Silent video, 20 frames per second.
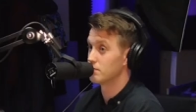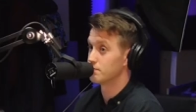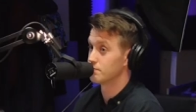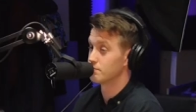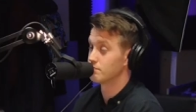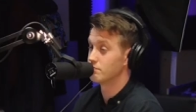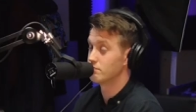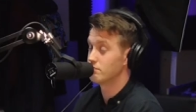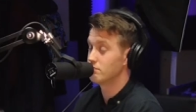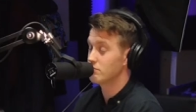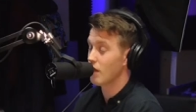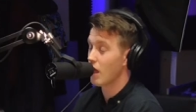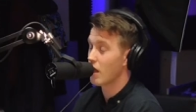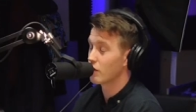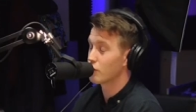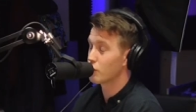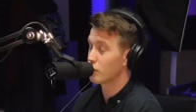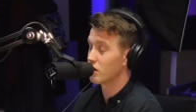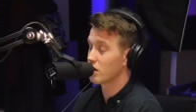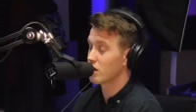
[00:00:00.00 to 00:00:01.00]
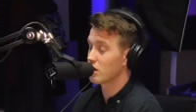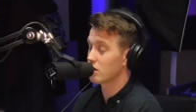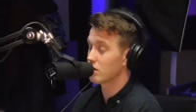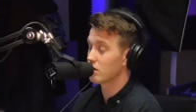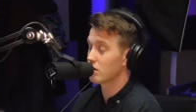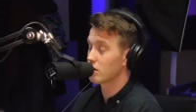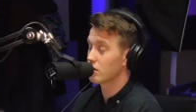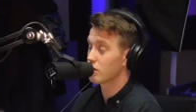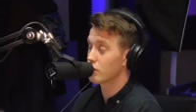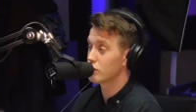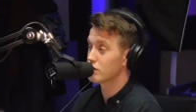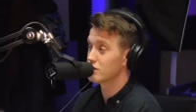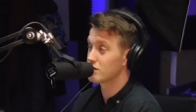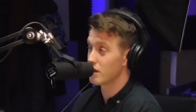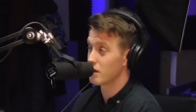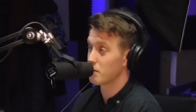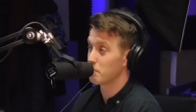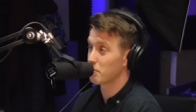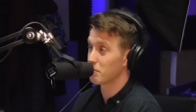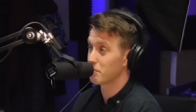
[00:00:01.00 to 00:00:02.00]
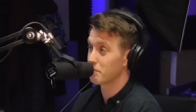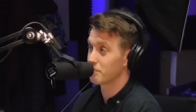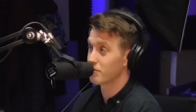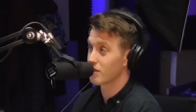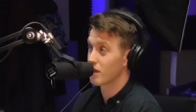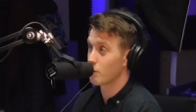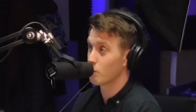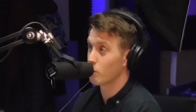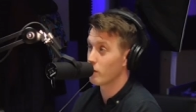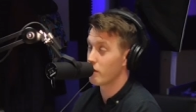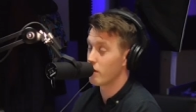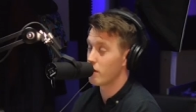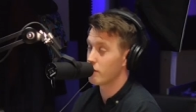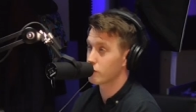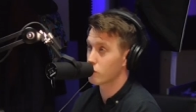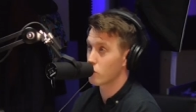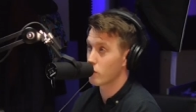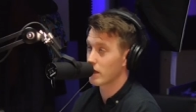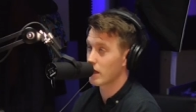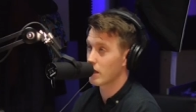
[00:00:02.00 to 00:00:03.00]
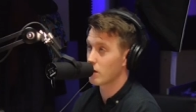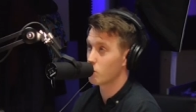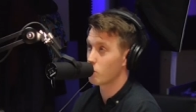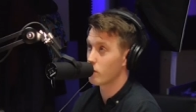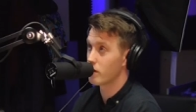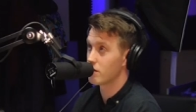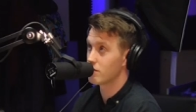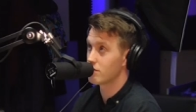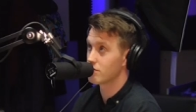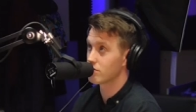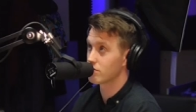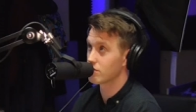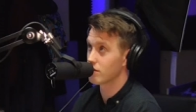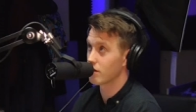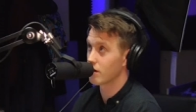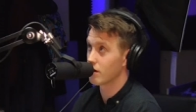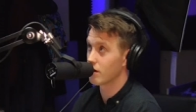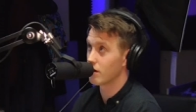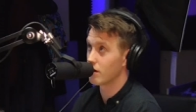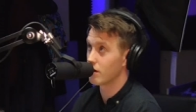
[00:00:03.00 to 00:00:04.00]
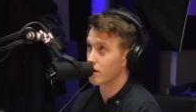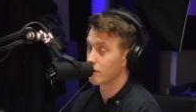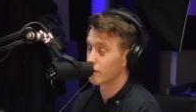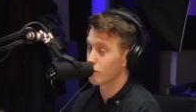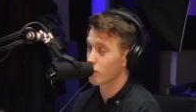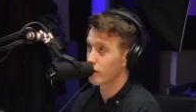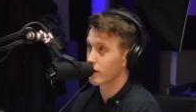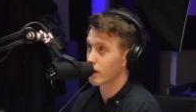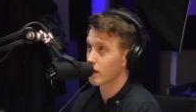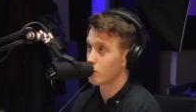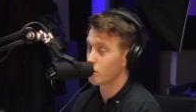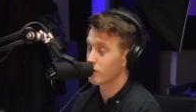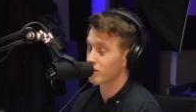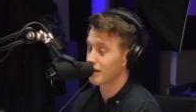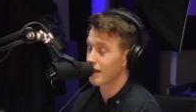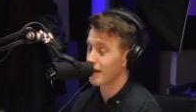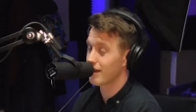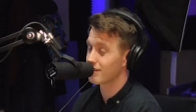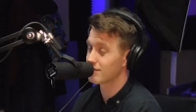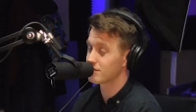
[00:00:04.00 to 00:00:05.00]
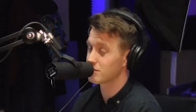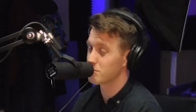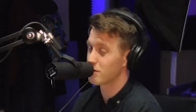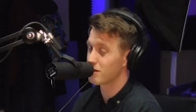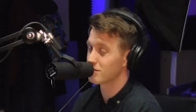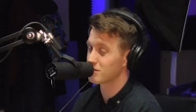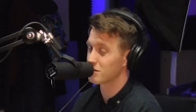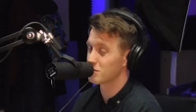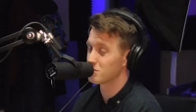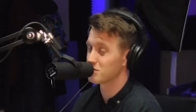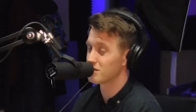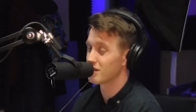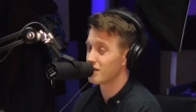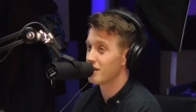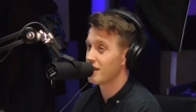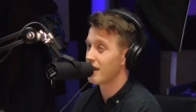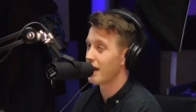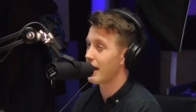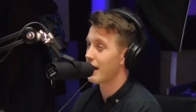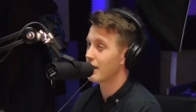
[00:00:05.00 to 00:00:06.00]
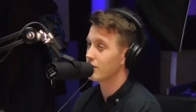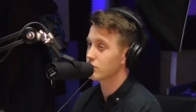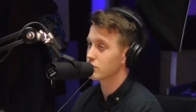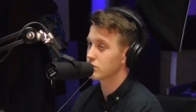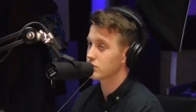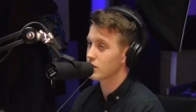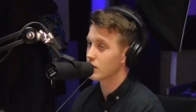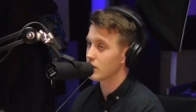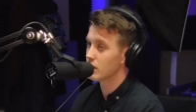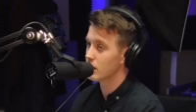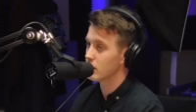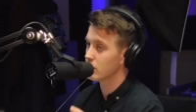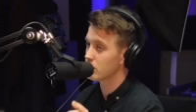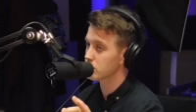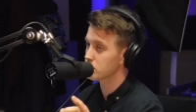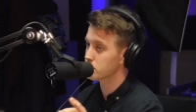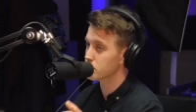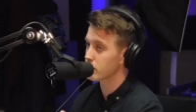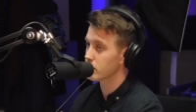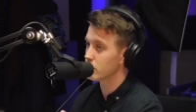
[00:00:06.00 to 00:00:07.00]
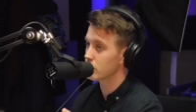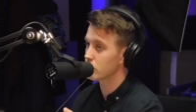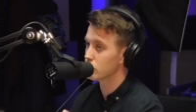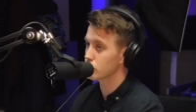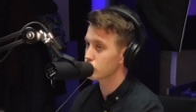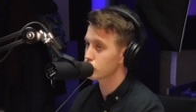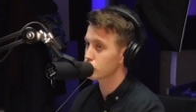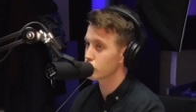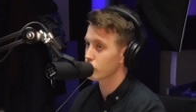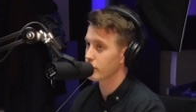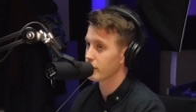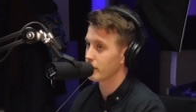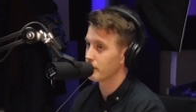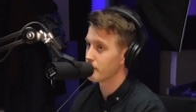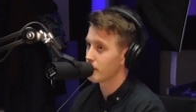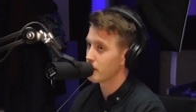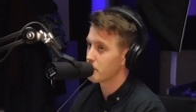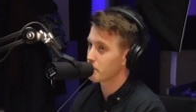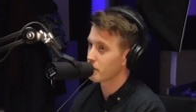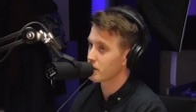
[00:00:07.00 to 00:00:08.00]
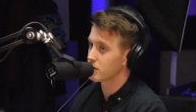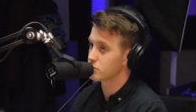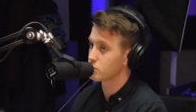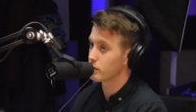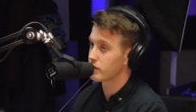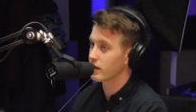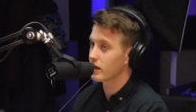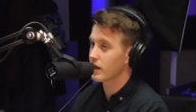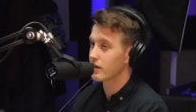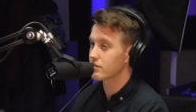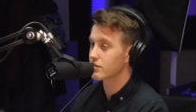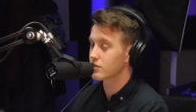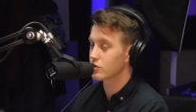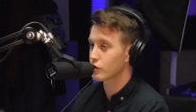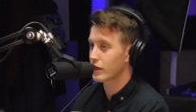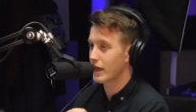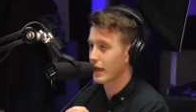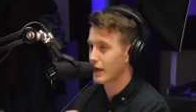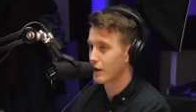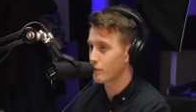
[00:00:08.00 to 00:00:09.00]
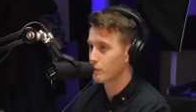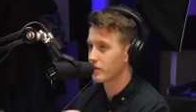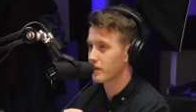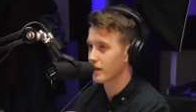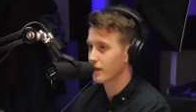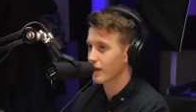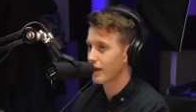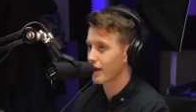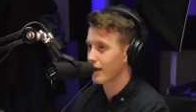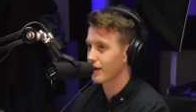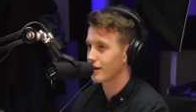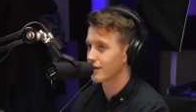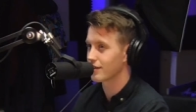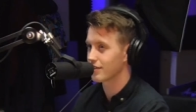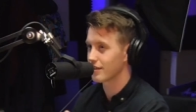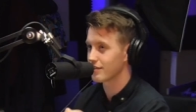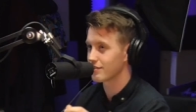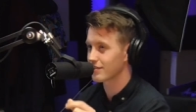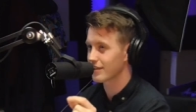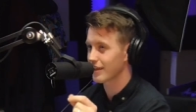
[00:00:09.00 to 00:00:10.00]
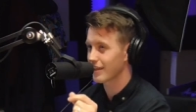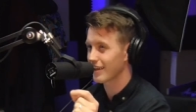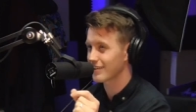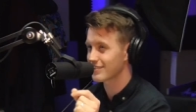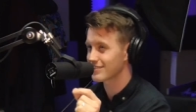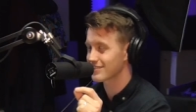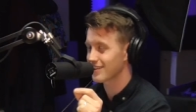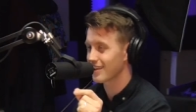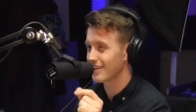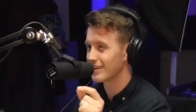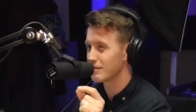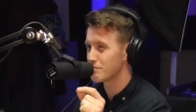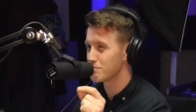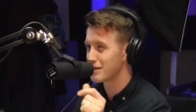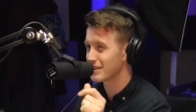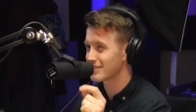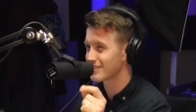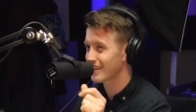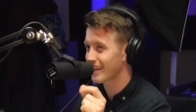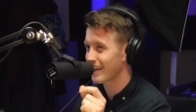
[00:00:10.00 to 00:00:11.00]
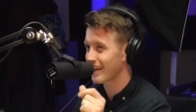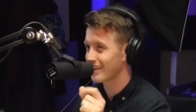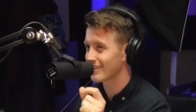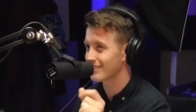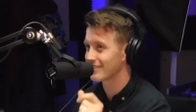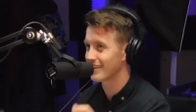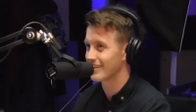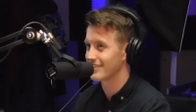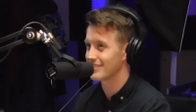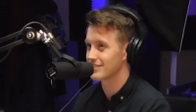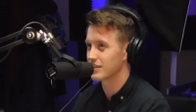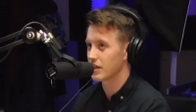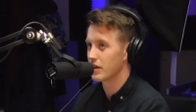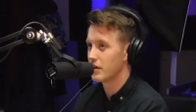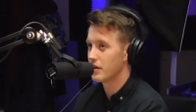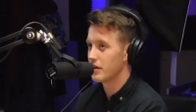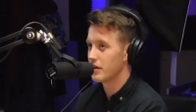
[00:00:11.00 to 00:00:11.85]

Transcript: Mm-hmm. Good little tip. If cooking with canned tomatoes, add just a little sprinkle of sugar, because when they're canned, they just get that slightly bitter canned taste,